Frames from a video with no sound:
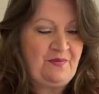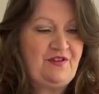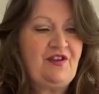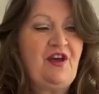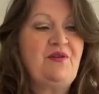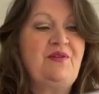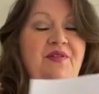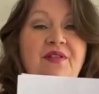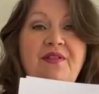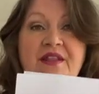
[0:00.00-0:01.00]
So
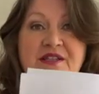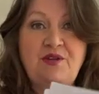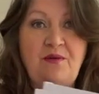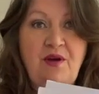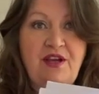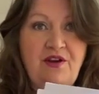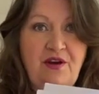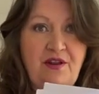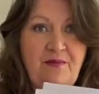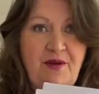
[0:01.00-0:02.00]
that's what I'm working
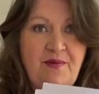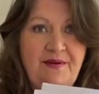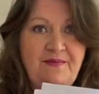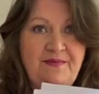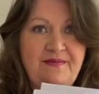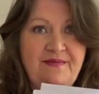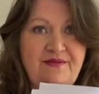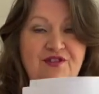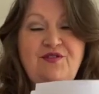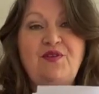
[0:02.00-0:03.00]
on at the moment,
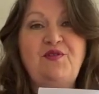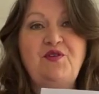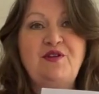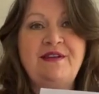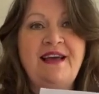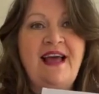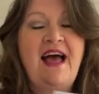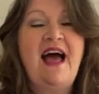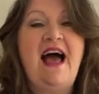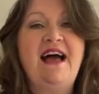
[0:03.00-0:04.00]
just for fun.
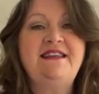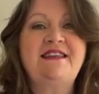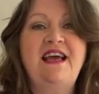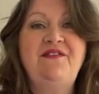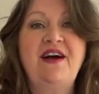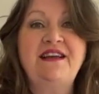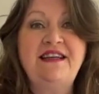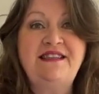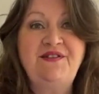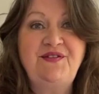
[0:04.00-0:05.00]
And if I
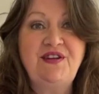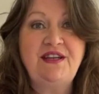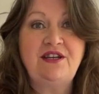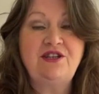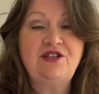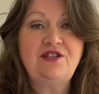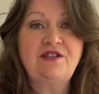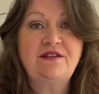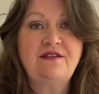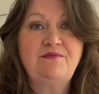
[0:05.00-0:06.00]
get it finished
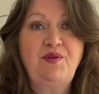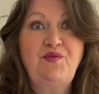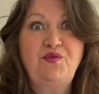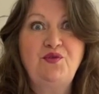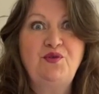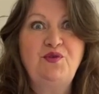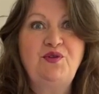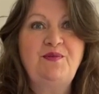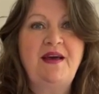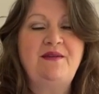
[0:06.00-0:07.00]
before
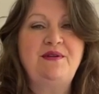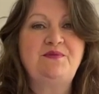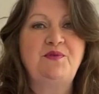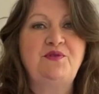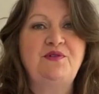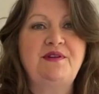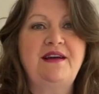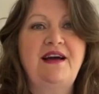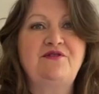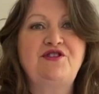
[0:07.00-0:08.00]
the baby's born,
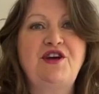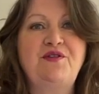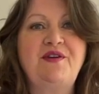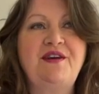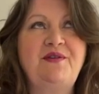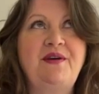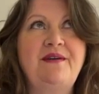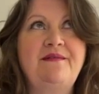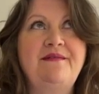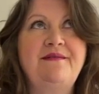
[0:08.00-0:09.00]
I'll show you.
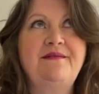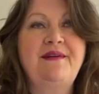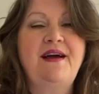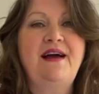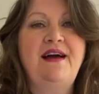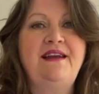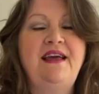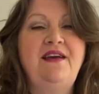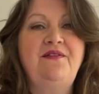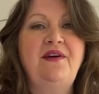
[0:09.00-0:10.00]
And if